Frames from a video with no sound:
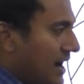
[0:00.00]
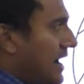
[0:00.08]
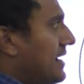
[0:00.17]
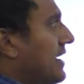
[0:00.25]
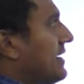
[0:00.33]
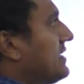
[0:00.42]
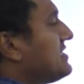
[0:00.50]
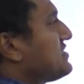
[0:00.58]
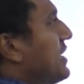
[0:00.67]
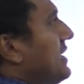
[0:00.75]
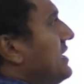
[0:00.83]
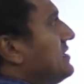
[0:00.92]
and
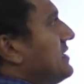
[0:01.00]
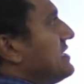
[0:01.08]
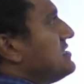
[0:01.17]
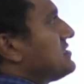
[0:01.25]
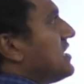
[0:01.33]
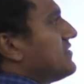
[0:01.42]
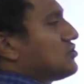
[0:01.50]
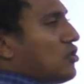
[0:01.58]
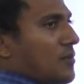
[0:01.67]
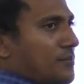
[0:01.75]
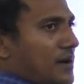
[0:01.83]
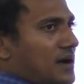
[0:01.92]
understanding the density of the
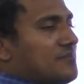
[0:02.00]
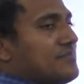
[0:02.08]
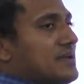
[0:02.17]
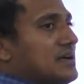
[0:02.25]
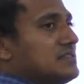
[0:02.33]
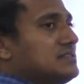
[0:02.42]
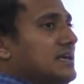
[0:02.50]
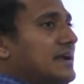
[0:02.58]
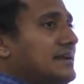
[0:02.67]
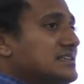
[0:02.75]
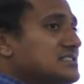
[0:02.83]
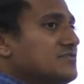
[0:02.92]
top part, they
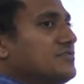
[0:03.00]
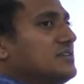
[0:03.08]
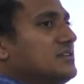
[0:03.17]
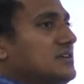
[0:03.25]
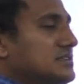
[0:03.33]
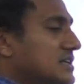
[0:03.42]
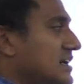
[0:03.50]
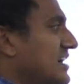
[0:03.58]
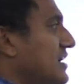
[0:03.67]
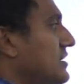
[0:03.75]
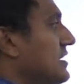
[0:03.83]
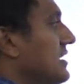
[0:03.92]
deciphered
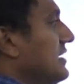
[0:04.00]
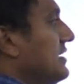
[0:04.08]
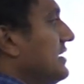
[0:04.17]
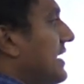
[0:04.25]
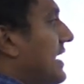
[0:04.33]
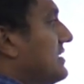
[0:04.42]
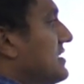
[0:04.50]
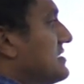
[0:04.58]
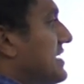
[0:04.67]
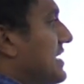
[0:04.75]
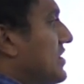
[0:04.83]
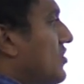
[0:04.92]
that at the
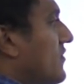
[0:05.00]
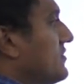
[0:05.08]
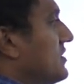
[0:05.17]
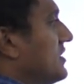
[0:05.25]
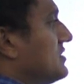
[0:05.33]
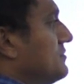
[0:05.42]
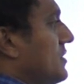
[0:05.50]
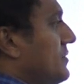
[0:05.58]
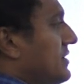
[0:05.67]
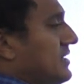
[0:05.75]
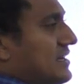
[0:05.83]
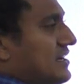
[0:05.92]
center of the earth,
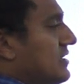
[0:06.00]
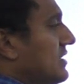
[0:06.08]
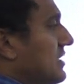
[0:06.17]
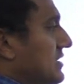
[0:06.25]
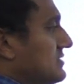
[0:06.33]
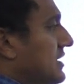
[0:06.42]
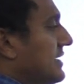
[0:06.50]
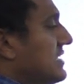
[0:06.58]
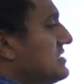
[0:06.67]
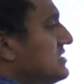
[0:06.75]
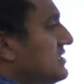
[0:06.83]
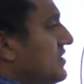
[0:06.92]
maybe here, the
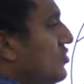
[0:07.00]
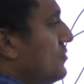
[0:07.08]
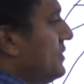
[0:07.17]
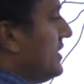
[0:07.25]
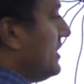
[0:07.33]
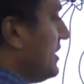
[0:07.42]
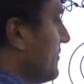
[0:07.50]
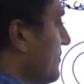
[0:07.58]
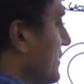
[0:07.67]
density would be